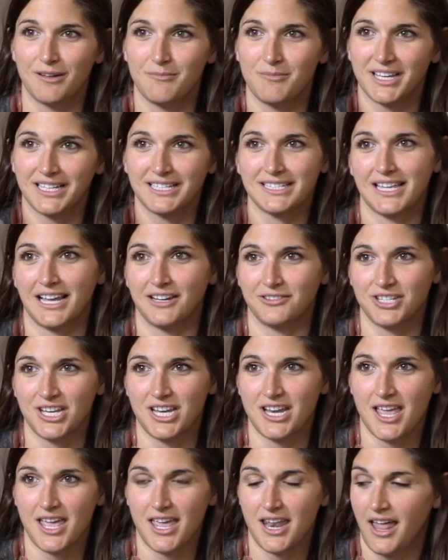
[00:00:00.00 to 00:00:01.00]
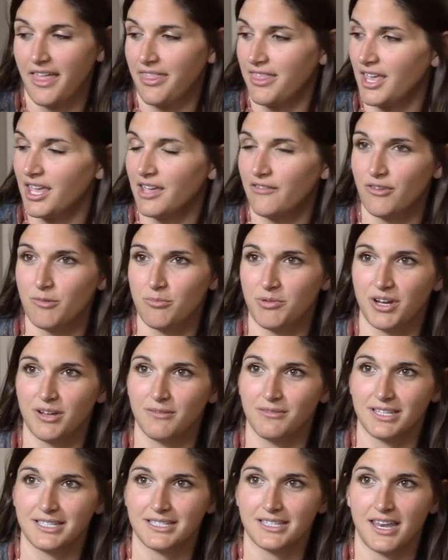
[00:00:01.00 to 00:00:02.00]
a big slouchy knit. I think if you put
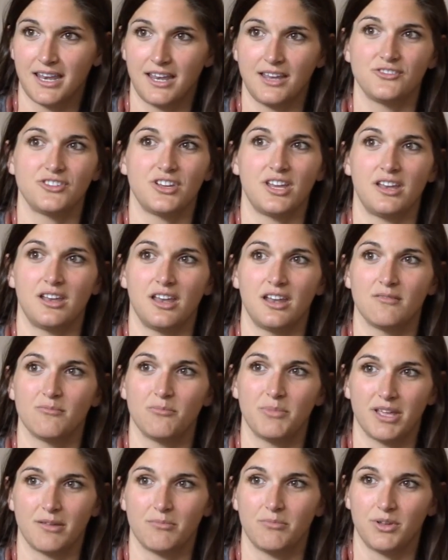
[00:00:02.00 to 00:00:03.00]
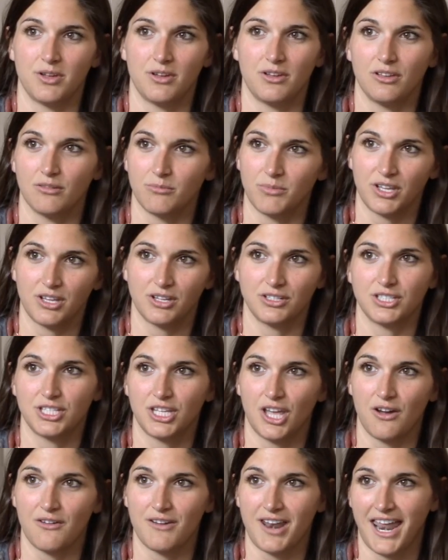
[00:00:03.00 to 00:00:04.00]
it with a skinny jean and a big boot, you'll be good to
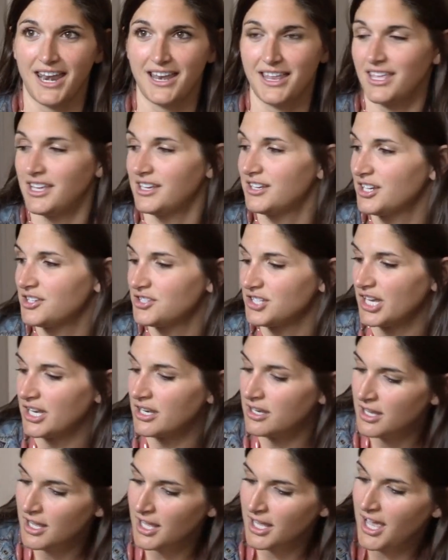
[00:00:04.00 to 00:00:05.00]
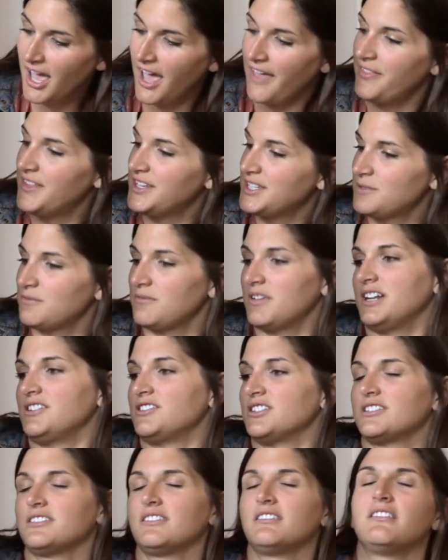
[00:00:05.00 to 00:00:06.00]
go in any condition. And this one I
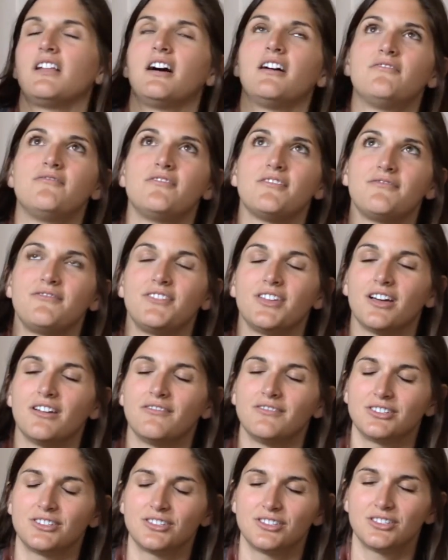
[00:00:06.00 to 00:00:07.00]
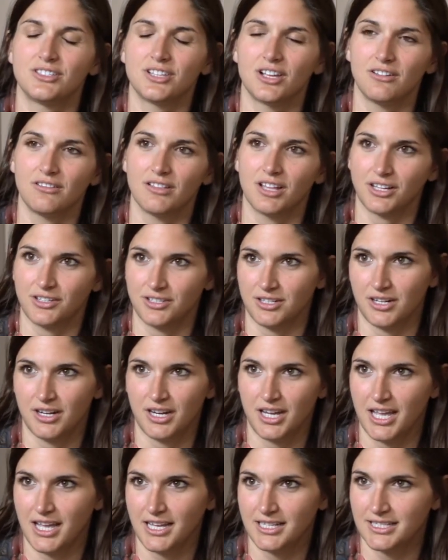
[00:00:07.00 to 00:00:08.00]
just love the feel of it. It's so
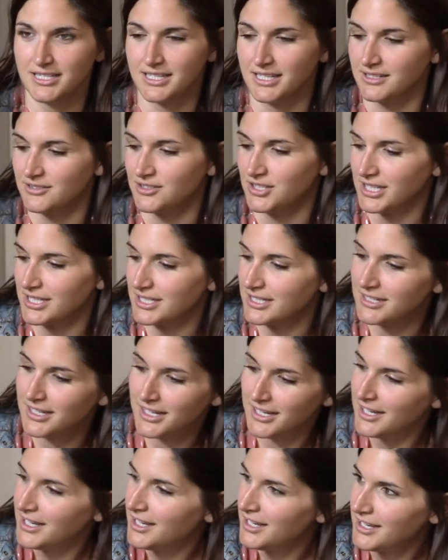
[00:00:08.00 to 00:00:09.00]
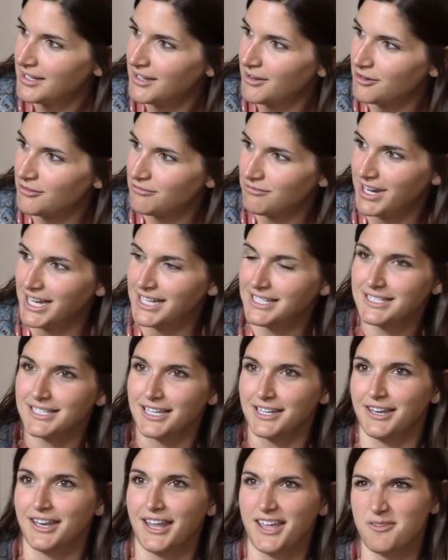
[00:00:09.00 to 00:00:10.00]
luxurious and just a great
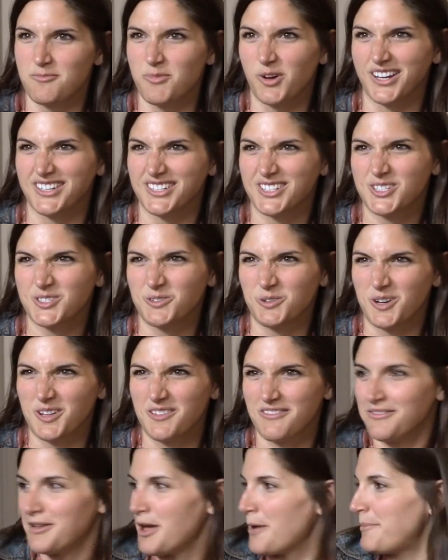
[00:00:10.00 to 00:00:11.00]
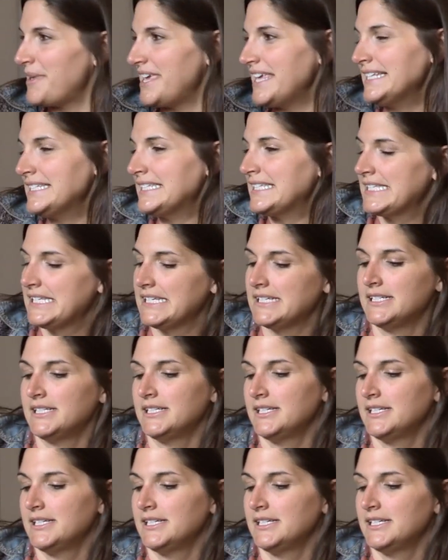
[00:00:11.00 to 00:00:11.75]
Sunday brunch sort of piece.